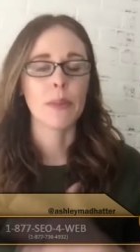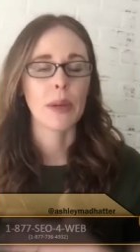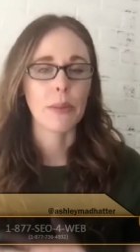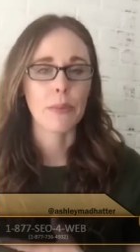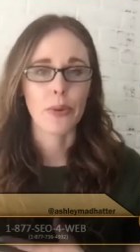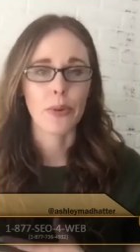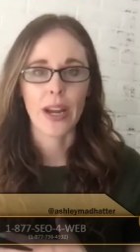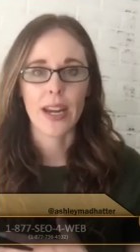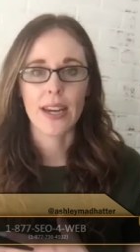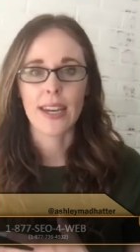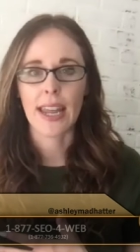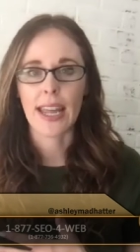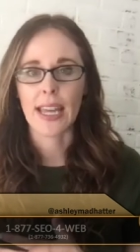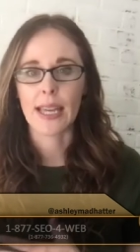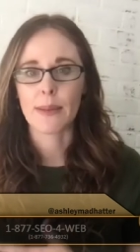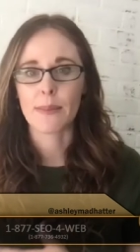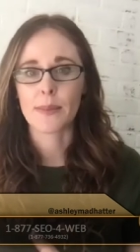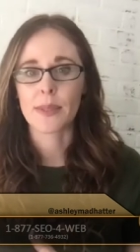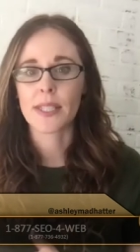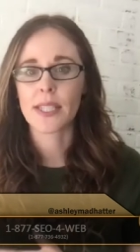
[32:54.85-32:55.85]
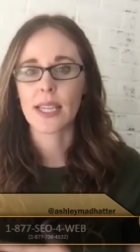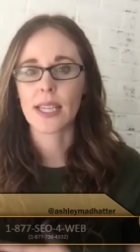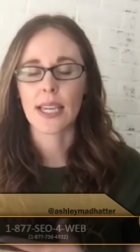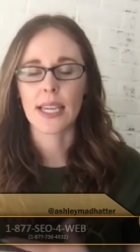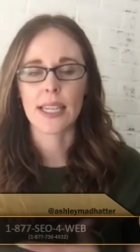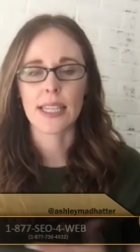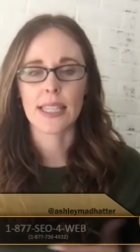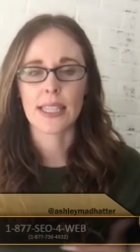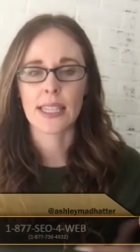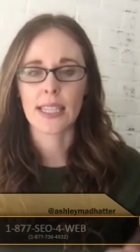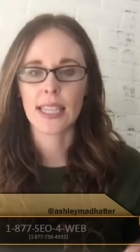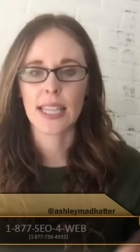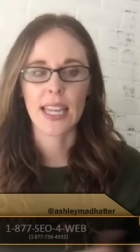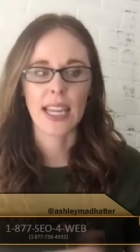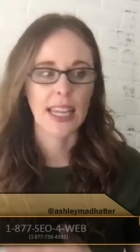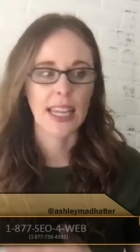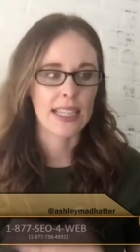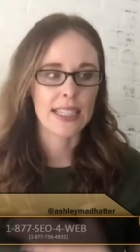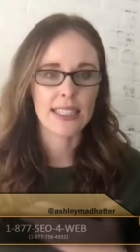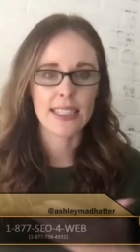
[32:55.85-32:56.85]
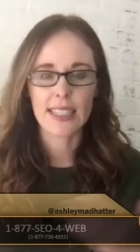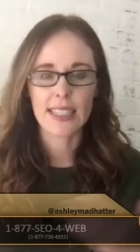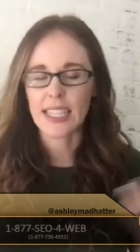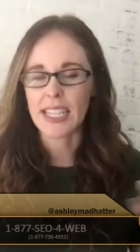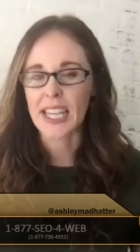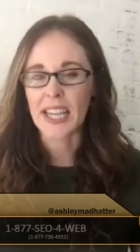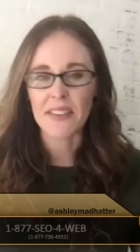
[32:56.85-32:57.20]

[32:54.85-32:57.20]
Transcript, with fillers: for my brand names, and it